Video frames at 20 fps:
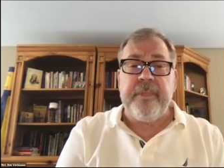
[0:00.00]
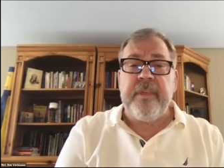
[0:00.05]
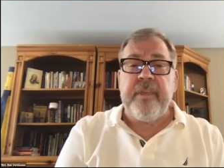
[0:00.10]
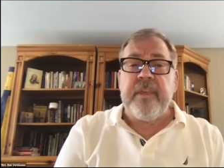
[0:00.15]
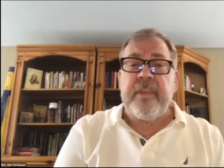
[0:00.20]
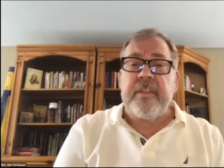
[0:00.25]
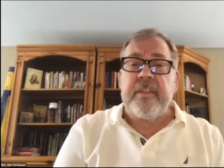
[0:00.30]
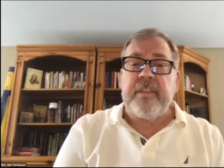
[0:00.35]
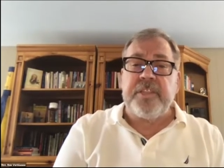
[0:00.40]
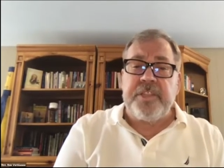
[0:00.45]

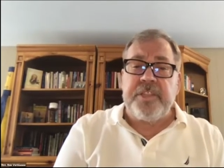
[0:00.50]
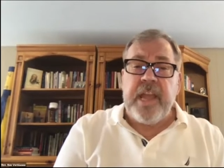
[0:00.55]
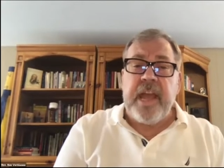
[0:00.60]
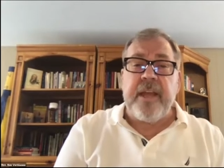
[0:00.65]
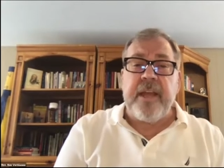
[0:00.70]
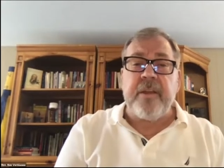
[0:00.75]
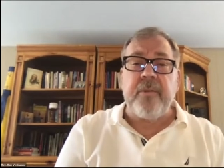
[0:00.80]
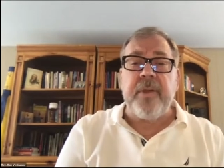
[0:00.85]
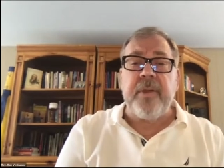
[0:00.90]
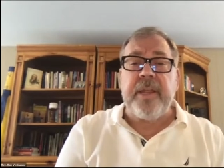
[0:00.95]
The
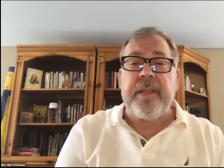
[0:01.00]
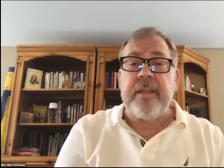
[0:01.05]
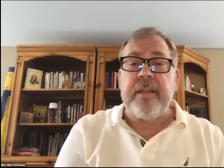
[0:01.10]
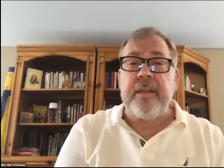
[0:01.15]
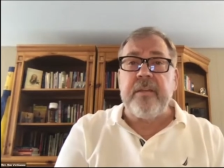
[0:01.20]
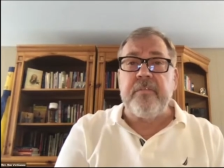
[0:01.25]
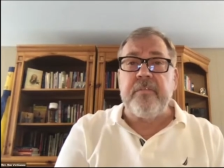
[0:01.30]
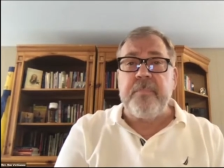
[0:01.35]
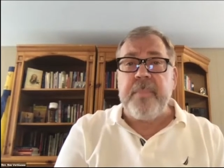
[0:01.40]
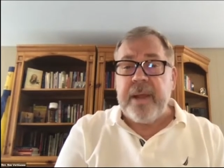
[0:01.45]
shattering
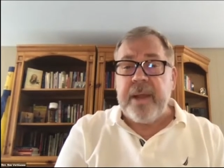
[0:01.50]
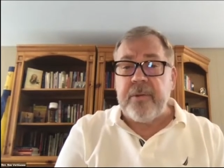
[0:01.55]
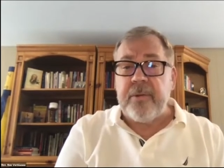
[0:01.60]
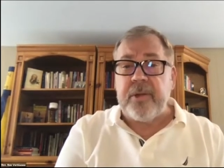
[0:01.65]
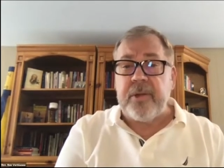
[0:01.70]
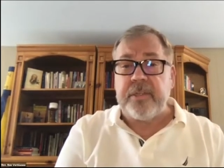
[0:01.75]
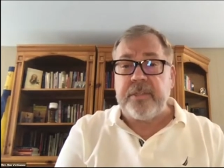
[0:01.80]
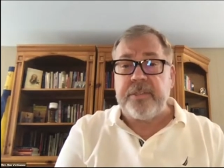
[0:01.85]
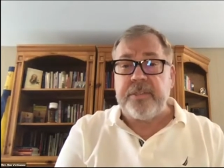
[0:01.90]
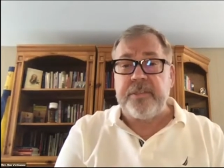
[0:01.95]
of
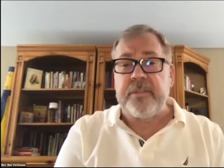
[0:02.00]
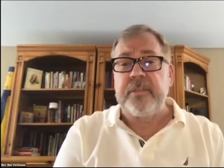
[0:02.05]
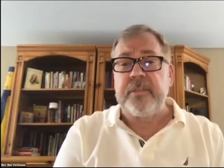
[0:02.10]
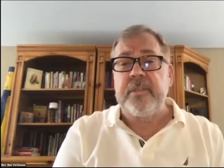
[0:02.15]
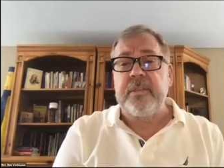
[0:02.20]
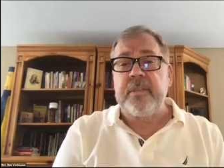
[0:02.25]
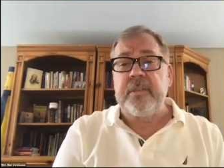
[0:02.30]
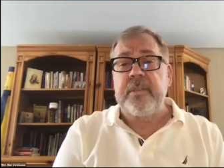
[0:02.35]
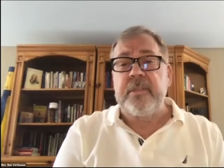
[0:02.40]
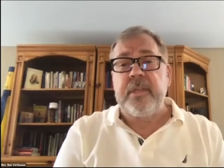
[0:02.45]
marriage
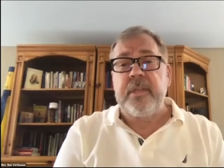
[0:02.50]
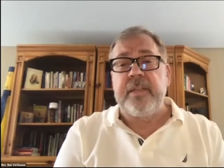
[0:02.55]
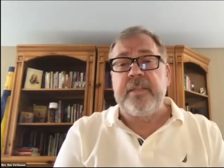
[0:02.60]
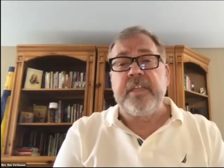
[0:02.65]
on the